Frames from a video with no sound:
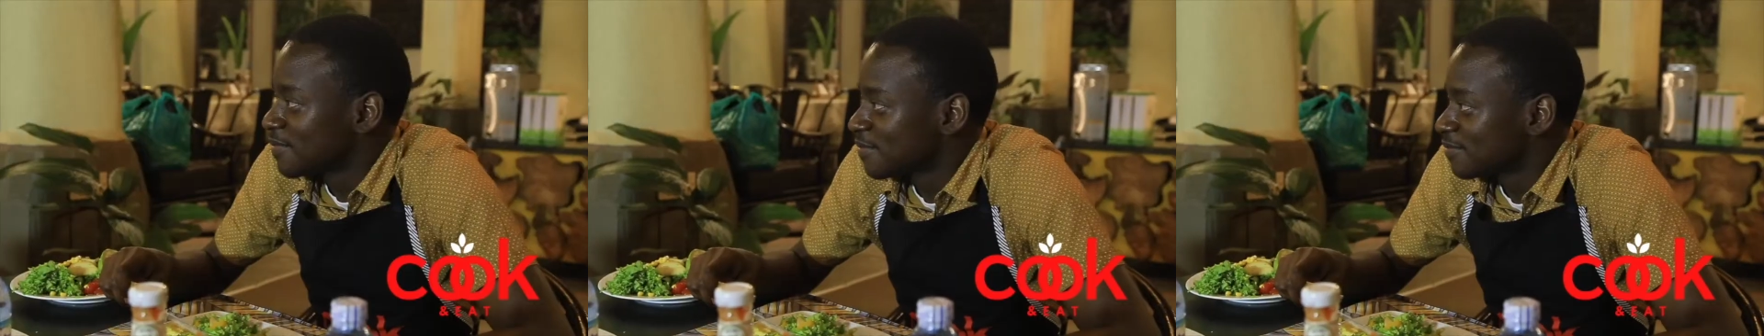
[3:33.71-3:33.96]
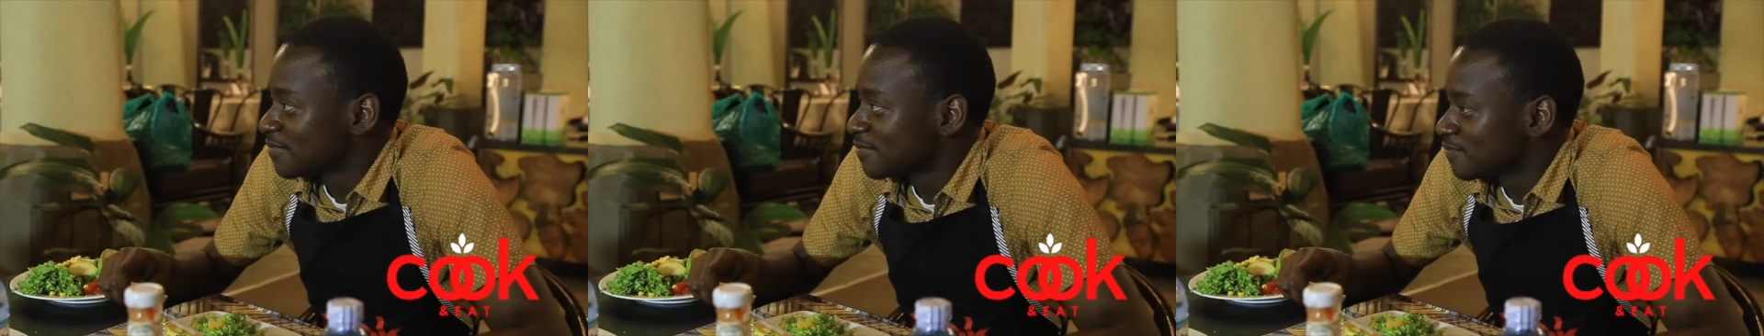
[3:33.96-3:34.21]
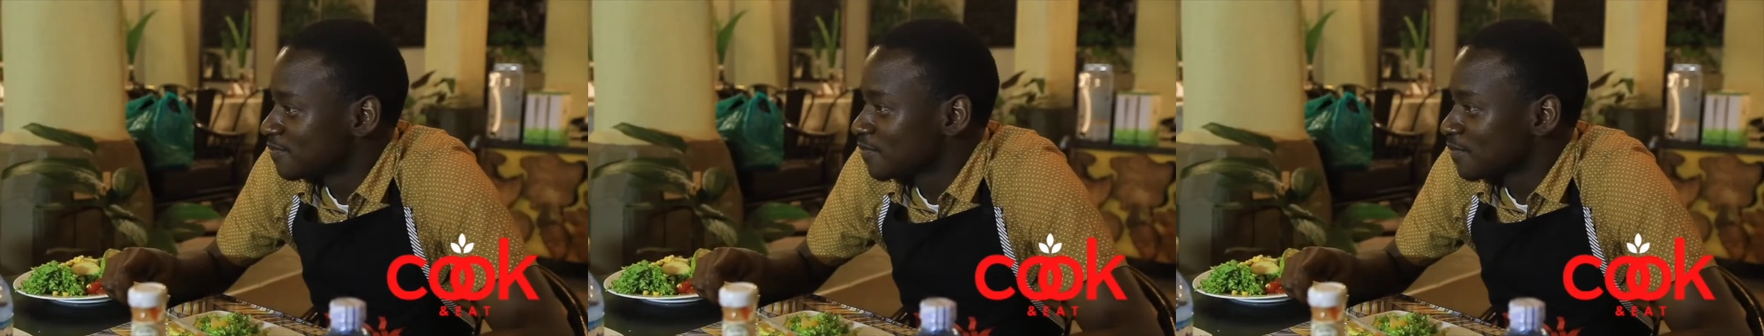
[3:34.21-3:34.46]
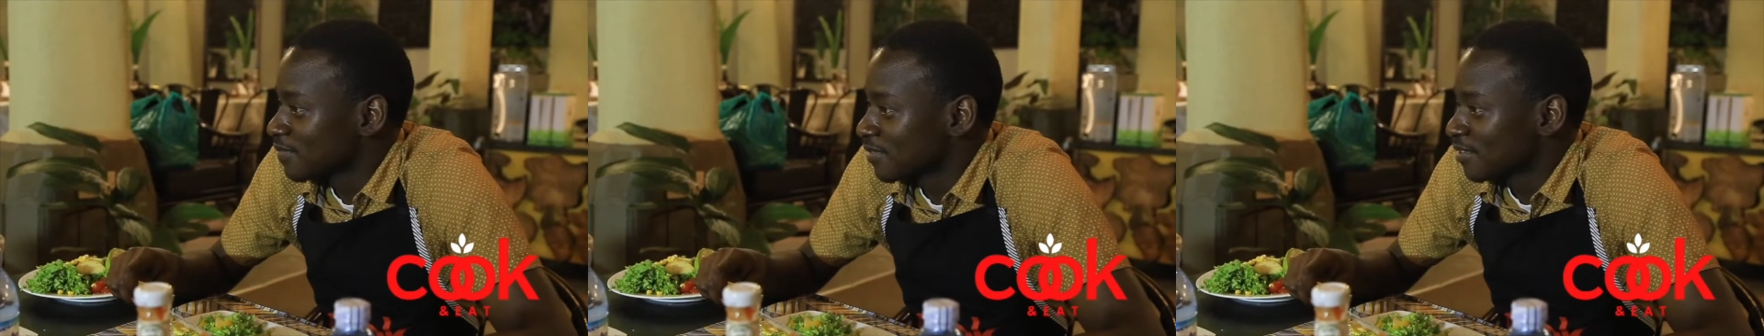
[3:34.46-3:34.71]
your friends?
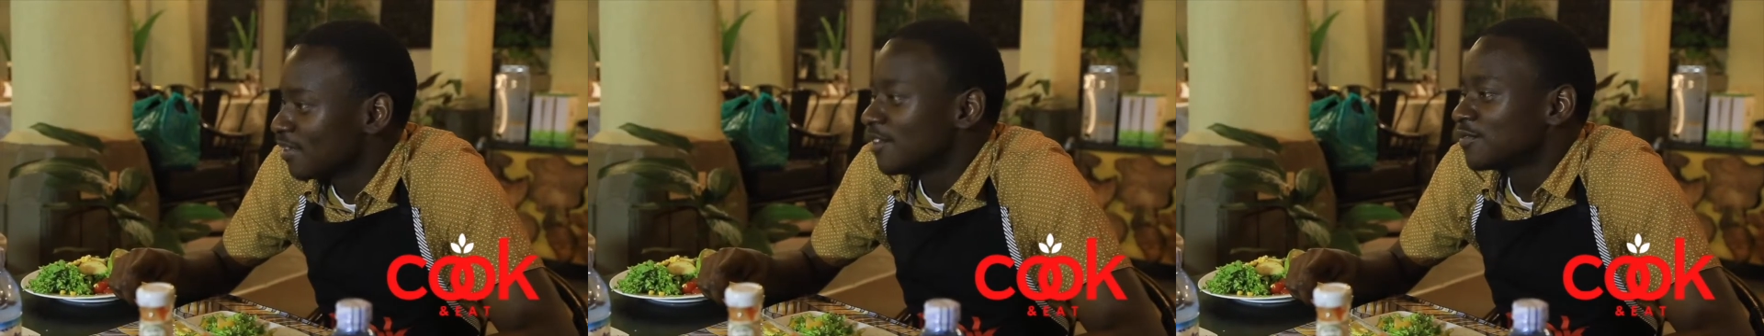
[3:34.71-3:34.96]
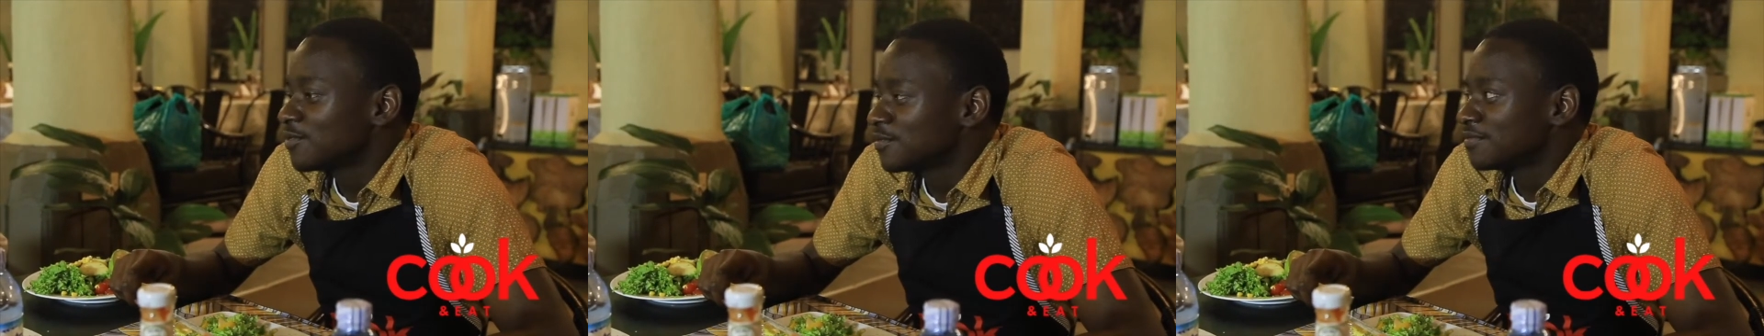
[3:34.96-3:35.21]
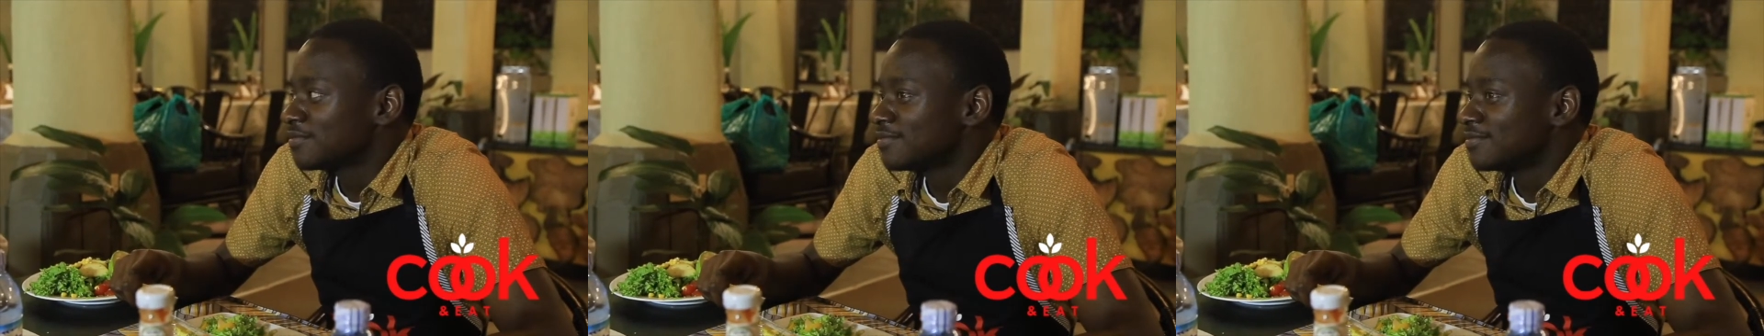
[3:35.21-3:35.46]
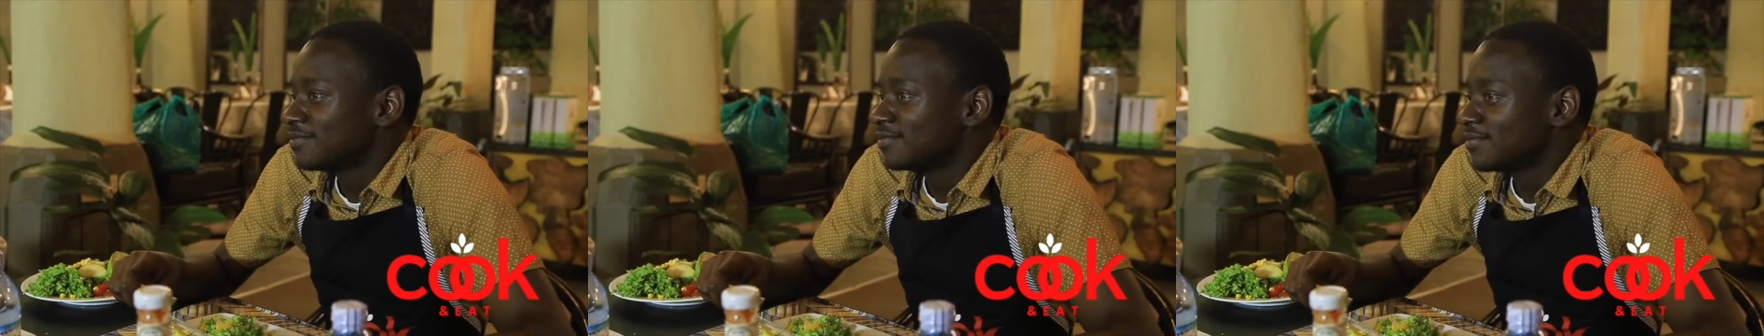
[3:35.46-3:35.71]
To learn how to cook?